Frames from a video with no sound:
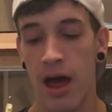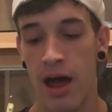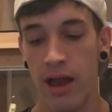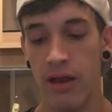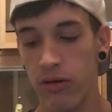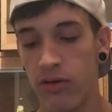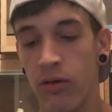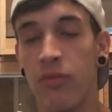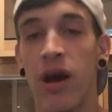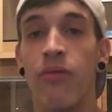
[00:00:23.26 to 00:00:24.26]
and
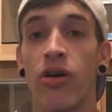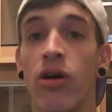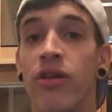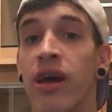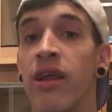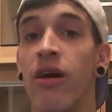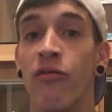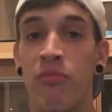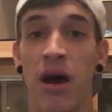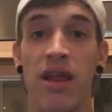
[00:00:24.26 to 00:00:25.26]
sometimes content
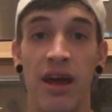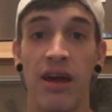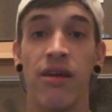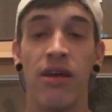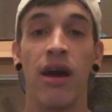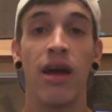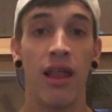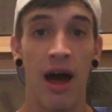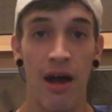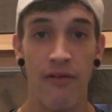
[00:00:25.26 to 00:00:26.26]
of my day-to-day
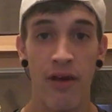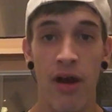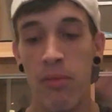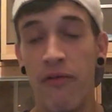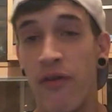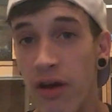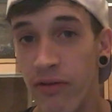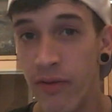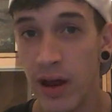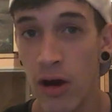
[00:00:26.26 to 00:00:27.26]
-day life. My
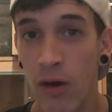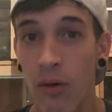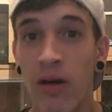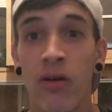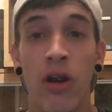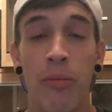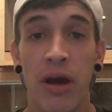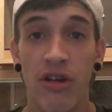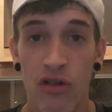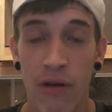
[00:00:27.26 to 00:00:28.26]
first video is going to
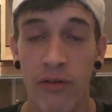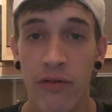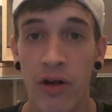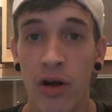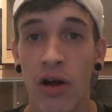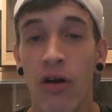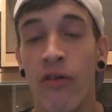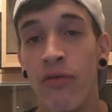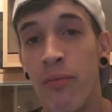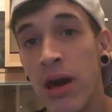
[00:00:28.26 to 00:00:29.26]
be a travel vlog
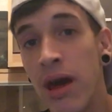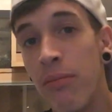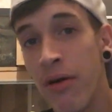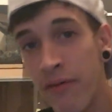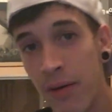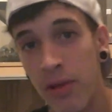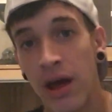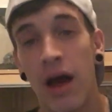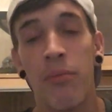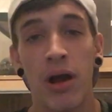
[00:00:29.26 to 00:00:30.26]
of me, my
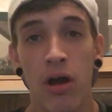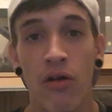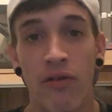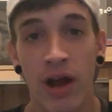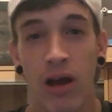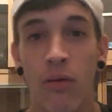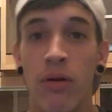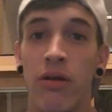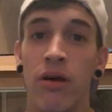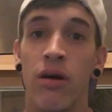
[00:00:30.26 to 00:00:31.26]
family and my girlfriend
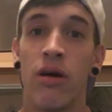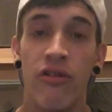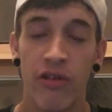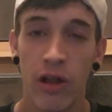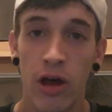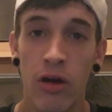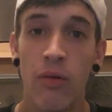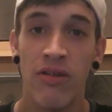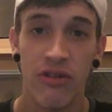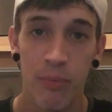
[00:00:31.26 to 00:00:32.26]
going to Salou
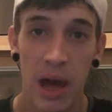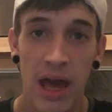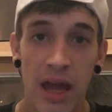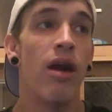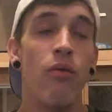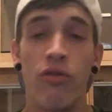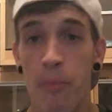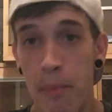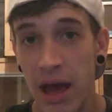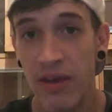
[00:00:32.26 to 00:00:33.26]
in Spain. It was
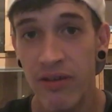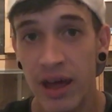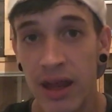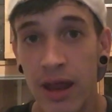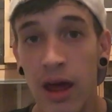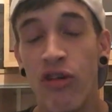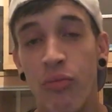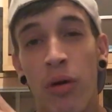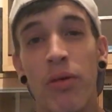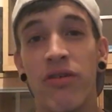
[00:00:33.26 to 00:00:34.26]
amazing.
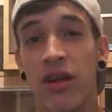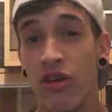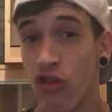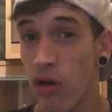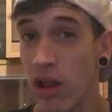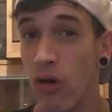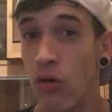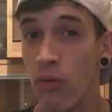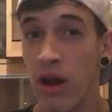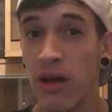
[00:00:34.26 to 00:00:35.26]
You've probably seen a trailer
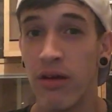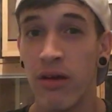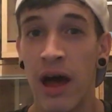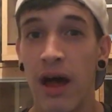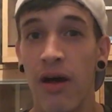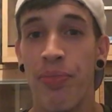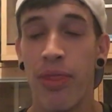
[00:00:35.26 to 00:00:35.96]
already to that